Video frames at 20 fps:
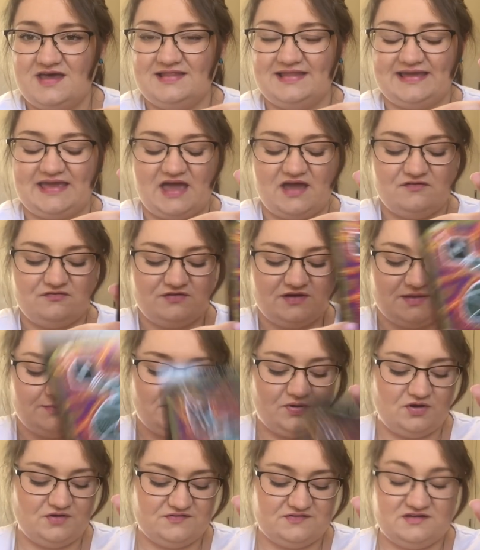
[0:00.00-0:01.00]
like every
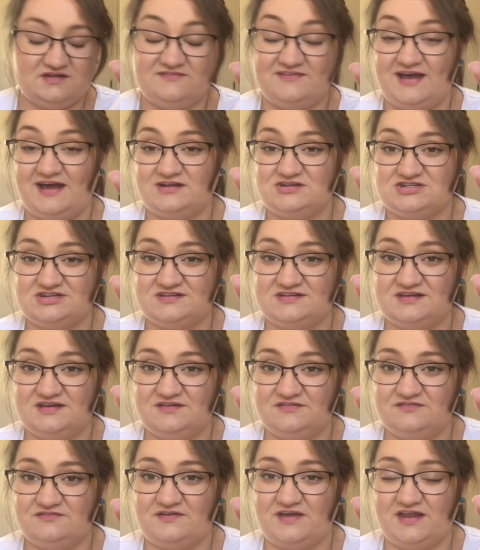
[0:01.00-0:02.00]
positive
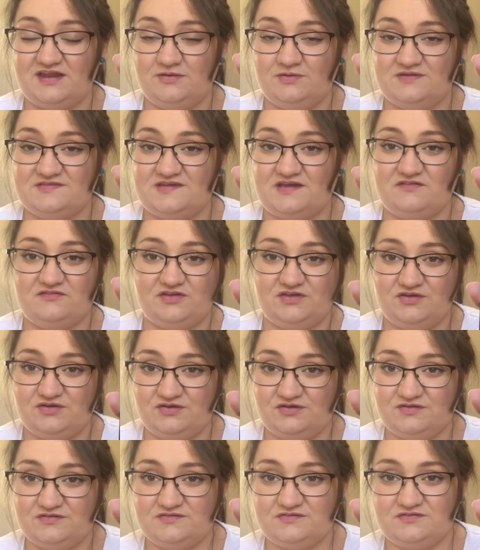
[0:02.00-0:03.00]
adjective anyone's ever
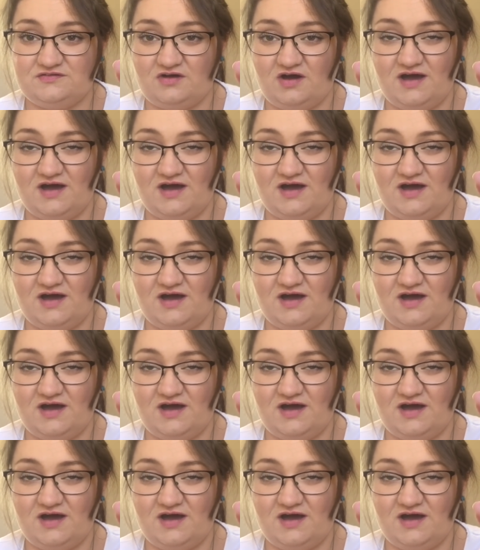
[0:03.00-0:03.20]
used,